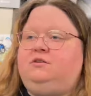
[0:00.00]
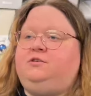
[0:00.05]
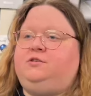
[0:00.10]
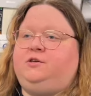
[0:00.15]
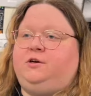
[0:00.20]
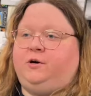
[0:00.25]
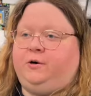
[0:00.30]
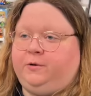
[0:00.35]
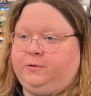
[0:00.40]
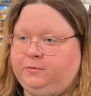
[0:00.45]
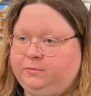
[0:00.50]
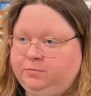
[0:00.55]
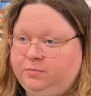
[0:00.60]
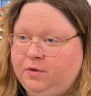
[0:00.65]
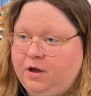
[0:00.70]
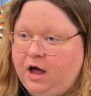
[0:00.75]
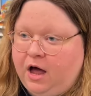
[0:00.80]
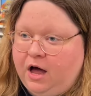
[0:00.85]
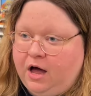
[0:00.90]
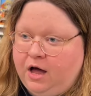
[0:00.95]
So,
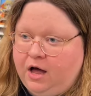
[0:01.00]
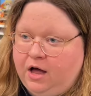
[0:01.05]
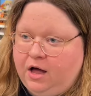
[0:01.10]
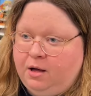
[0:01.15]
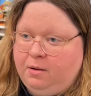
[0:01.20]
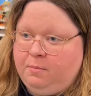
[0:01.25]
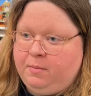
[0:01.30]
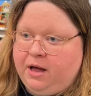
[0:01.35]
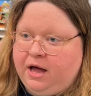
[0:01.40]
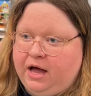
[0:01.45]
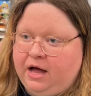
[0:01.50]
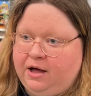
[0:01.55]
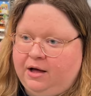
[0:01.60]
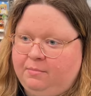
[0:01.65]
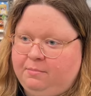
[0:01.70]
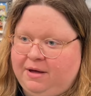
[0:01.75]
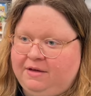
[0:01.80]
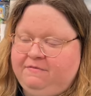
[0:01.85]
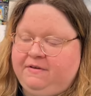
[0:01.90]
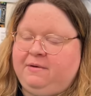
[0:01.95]

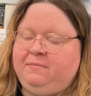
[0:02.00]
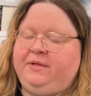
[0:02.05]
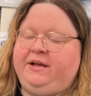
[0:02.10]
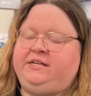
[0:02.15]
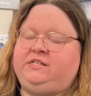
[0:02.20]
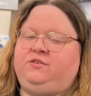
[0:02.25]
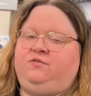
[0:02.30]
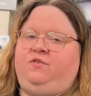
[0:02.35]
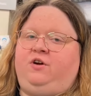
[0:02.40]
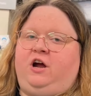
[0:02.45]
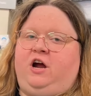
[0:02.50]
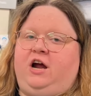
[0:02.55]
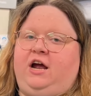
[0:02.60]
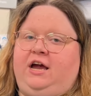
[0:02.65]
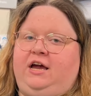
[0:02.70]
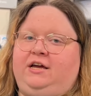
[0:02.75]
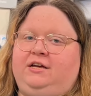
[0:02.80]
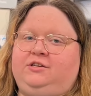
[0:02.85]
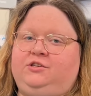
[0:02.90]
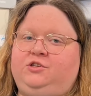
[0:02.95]
my family has a
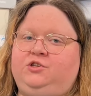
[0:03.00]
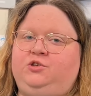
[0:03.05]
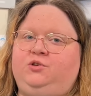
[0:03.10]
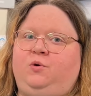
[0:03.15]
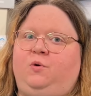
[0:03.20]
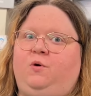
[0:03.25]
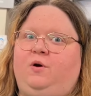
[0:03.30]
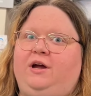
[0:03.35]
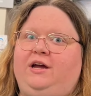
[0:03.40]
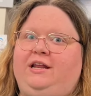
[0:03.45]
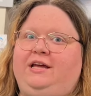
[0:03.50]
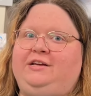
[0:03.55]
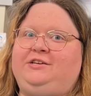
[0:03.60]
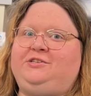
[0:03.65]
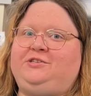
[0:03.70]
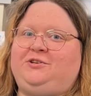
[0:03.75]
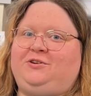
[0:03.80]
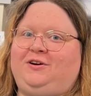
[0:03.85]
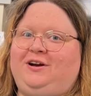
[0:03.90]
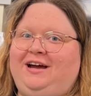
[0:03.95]
very storied
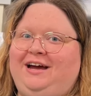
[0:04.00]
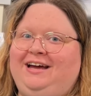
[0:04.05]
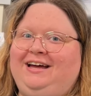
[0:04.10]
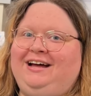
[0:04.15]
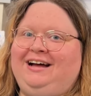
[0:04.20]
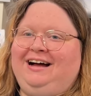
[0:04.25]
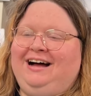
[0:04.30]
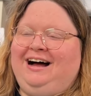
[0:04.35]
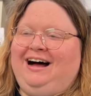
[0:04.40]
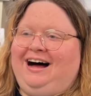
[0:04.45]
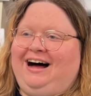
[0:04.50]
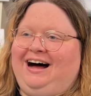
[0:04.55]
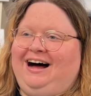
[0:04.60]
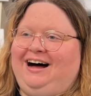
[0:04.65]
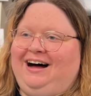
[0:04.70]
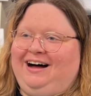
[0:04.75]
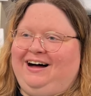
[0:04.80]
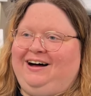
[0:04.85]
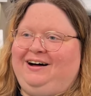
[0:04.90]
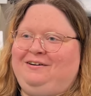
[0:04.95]
history
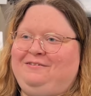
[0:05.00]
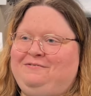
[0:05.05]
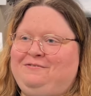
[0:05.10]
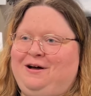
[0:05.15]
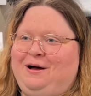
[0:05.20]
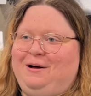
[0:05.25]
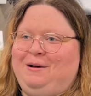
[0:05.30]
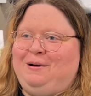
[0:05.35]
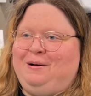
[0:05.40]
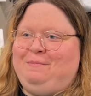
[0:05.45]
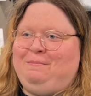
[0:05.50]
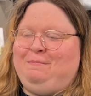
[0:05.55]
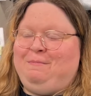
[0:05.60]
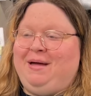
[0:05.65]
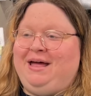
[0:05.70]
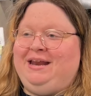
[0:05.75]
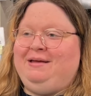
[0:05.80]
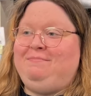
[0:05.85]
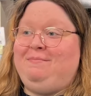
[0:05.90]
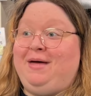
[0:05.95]
of
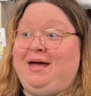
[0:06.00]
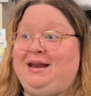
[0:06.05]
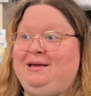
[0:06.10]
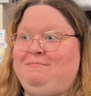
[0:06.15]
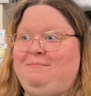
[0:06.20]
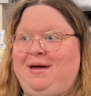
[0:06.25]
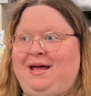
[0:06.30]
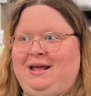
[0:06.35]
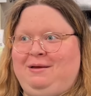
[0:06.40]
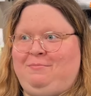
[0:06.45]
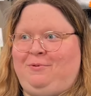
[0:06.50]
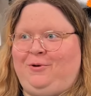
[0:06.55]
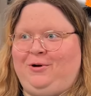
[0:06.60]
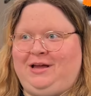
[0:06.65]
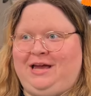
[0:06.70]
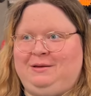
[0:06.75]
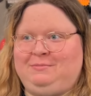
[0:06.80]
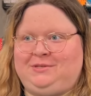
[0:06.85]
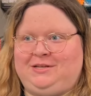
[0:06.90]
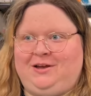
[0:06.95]
many, many, many board
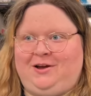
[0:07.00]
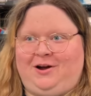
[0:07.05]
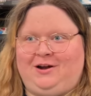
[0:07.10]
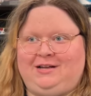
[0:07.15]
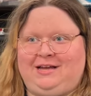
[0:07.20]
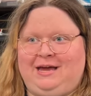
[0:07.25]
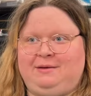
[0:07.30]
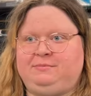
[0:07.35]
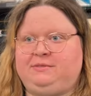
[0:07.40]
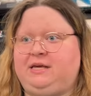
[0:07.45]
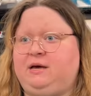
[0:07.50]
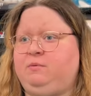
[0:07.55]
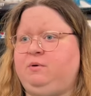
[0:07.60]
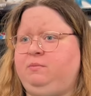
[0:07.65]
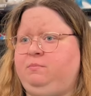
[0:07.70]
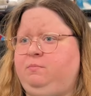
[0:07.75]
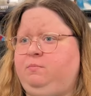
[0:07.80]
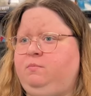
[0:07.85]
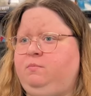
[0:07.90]
games and card games that we've...